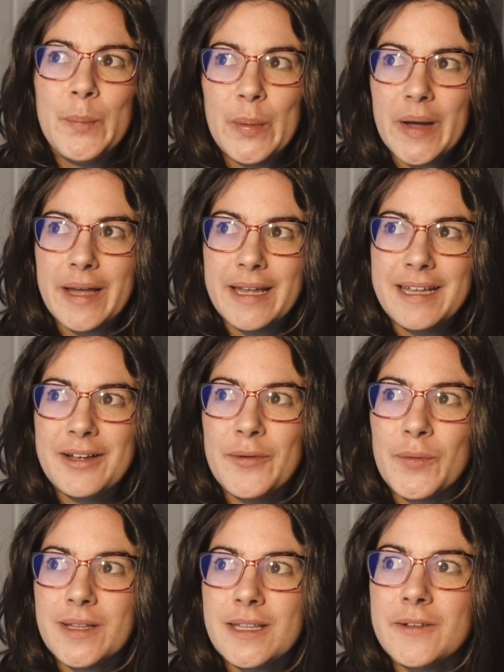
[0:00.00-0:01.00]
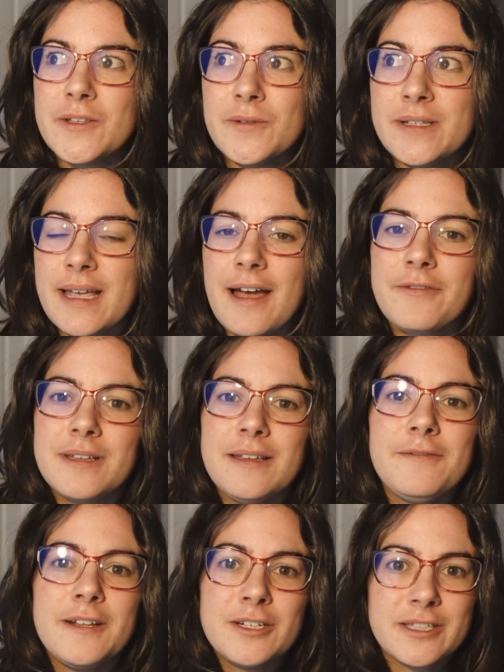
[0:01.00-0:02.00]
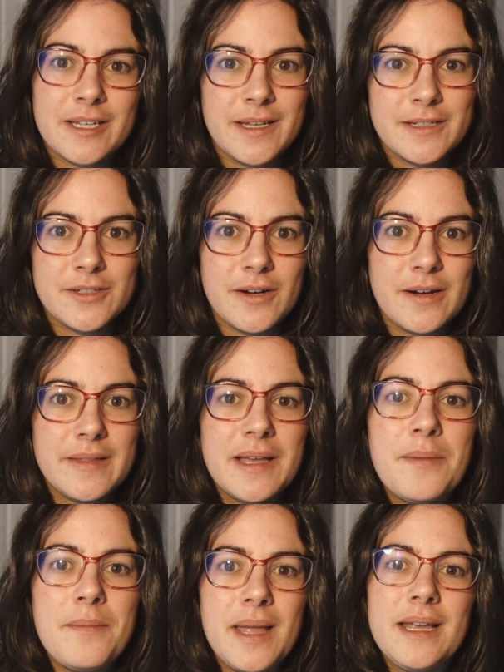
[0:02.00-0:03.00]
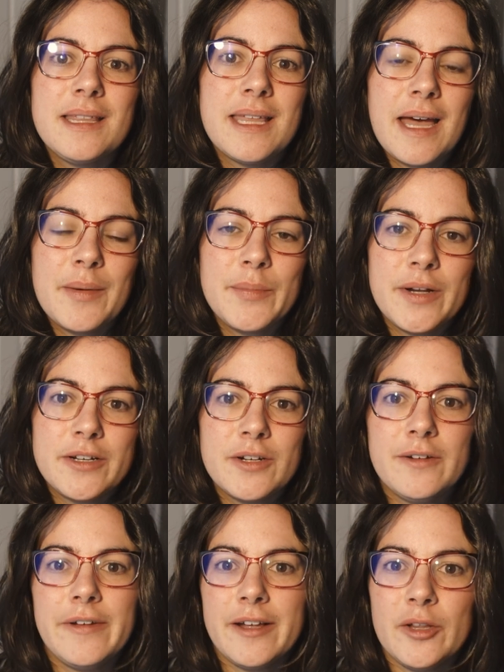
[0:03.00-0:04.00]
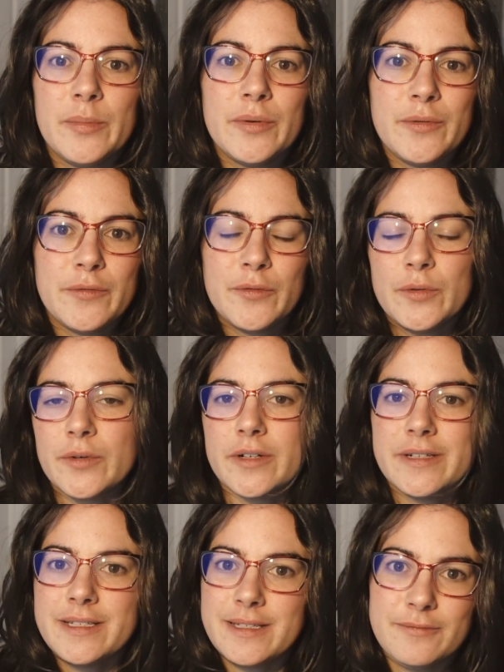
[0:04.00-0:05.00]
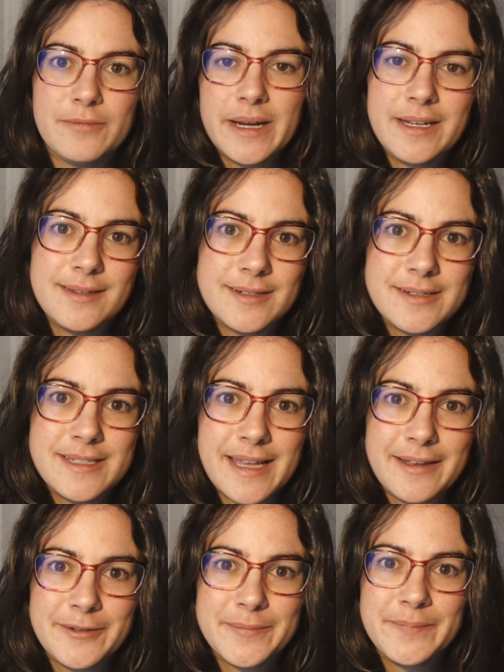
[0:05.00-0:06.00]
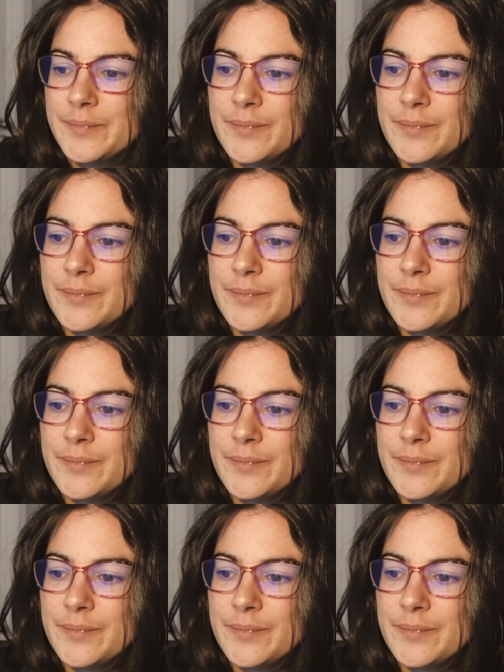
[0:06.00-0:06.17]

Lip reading: But what they'll do is after they finish the Kickstarter, they'll make that printer available for regular sale.